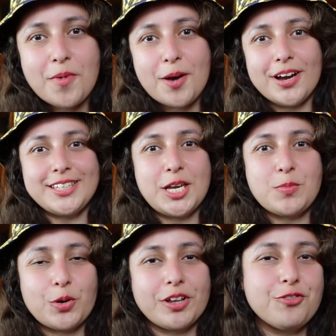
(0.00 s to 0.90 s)
I'm at my
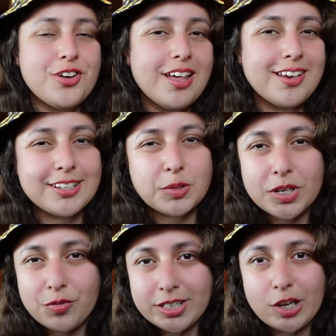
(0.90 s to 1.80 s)
table and I feel like it's a
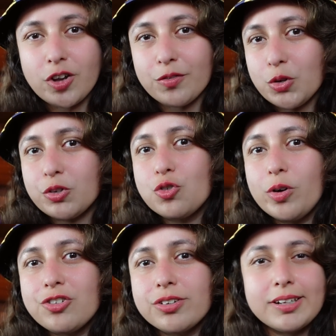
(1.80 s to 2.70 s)
bit of a deja vu
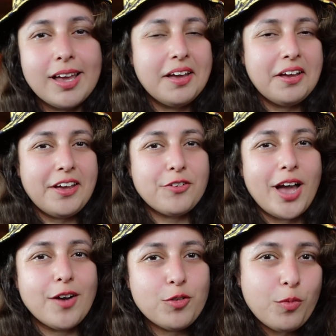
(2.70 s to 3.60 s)
situation. If
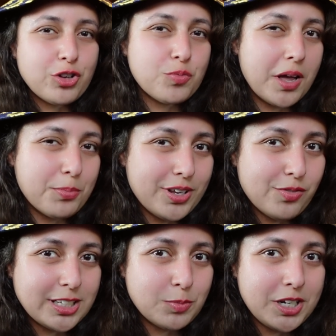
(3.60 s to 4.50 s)
you haven't watched my
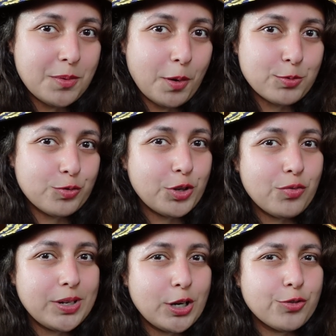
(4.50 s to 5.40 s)
previous Billy Bob's review
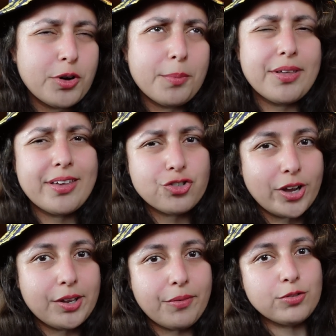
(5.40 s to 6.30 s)
video from I think
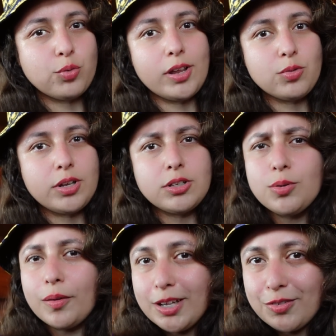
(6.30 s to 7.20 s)
January of twenty
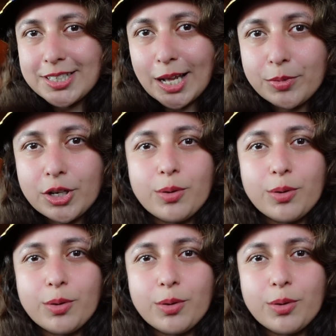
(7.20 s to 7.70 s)
twenty-two, I'll leave it down below.